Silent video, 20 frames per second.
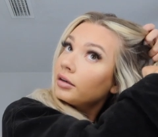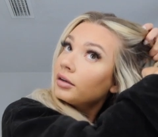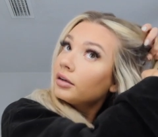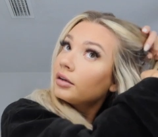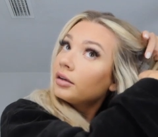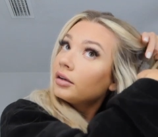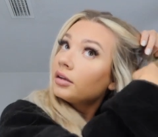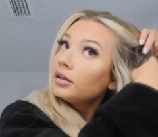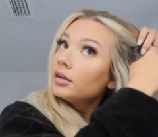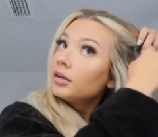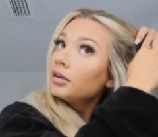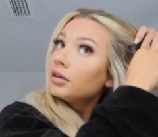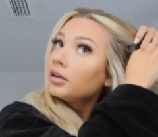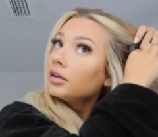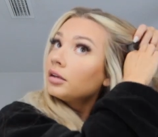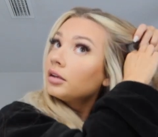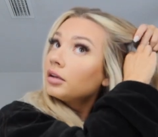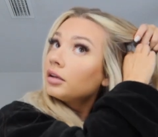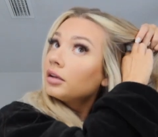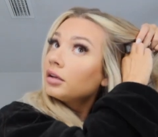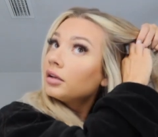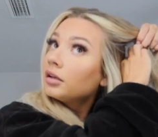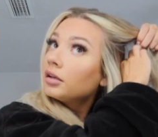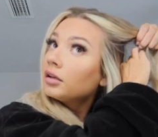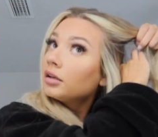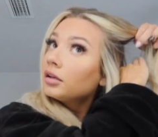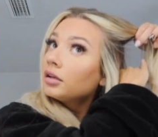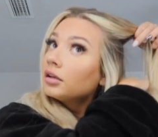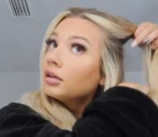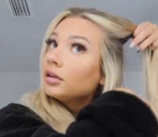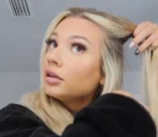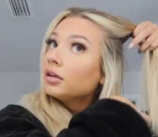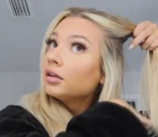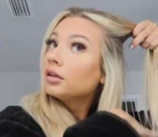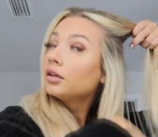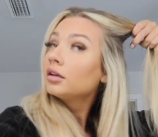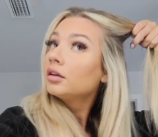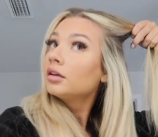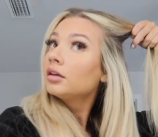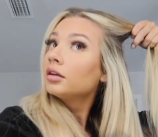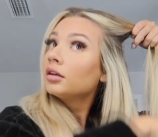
(no one is talking)